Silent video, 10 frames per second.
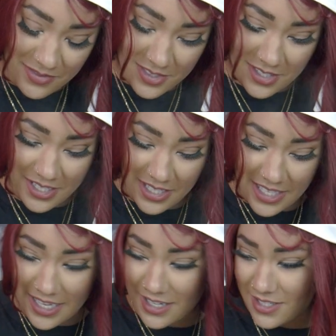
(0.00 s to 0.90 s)
Just gonna
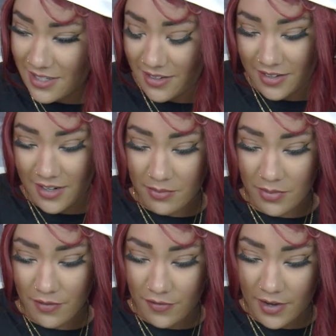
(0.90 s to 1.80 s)
get it and I'm
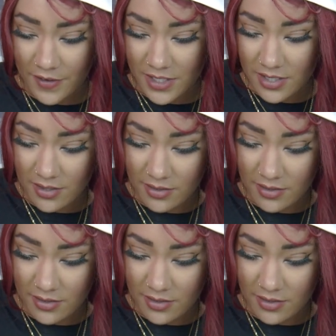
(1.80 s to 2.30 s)
gonna fluff it.